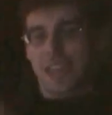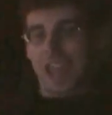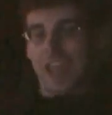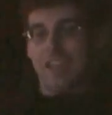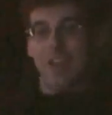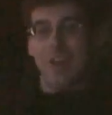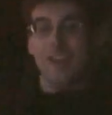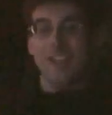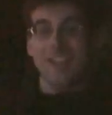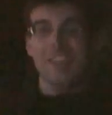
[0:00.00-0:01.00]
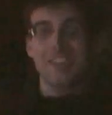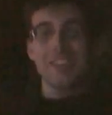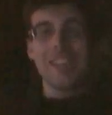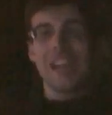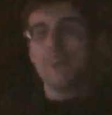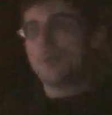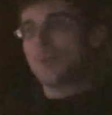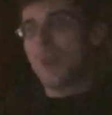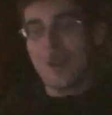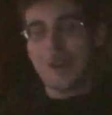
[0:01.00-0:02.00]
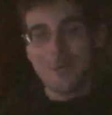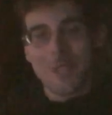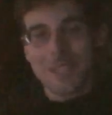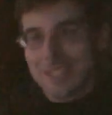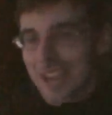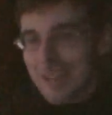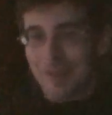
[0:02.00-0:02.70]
And you know, they say third time's a charm, so let's talk